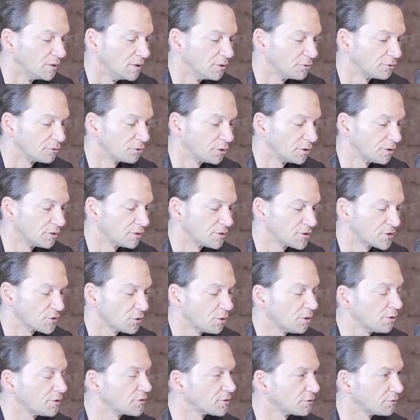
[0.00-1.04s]
different
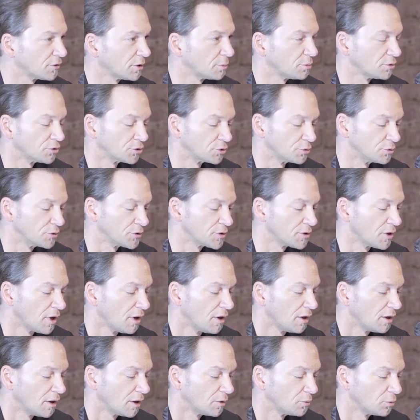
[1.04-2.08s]
sorts of apple juice,
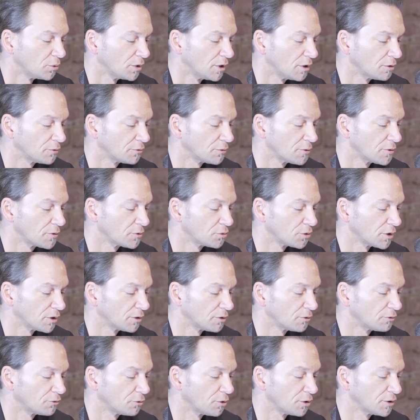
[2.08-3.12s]
and we have
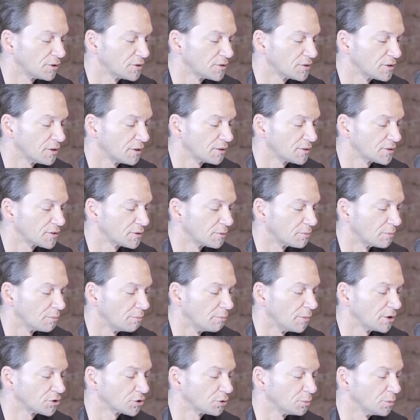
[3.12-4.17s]
346
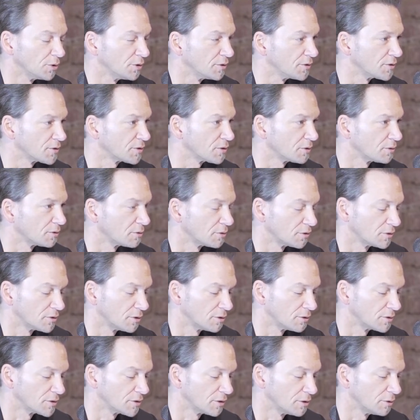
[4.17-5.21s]
measurements,
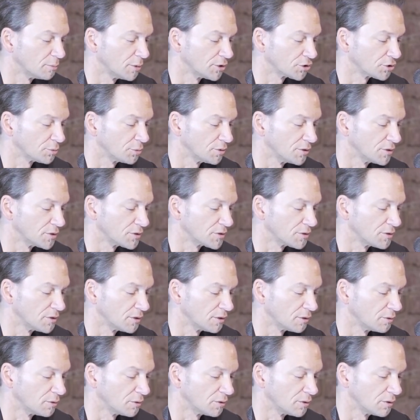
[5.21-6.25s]
single measurements
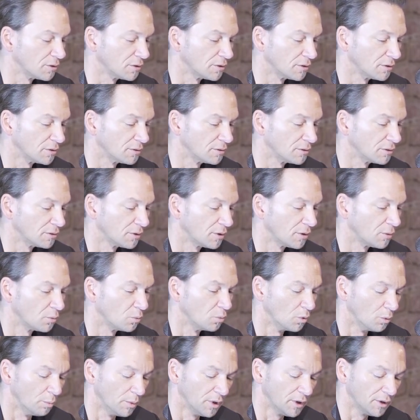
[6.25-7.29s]
that
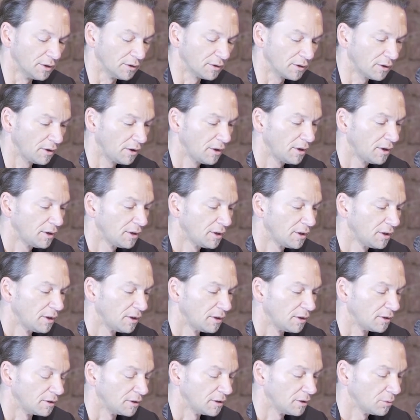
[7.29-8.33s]
were made.
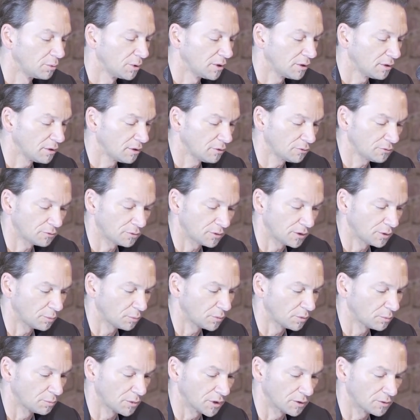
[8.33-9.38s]
And here we have,
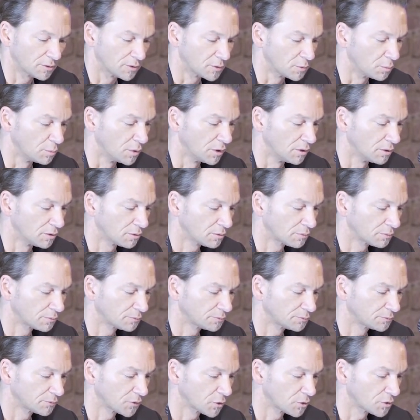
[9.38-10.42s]
let me make this bigger
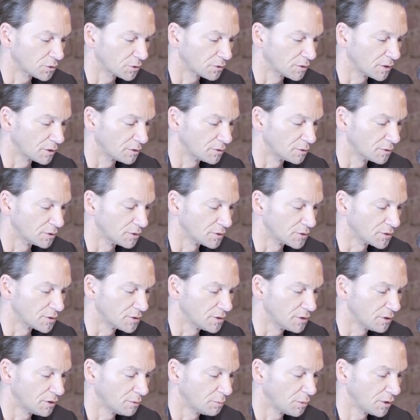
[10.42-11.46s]
so that you can
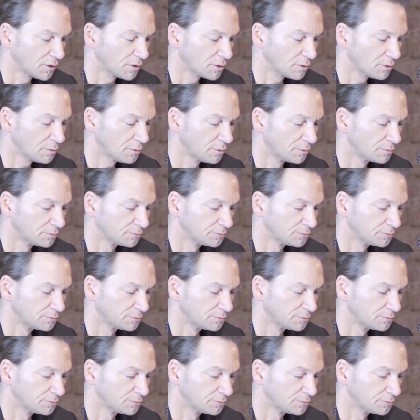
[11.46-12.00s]
see it better.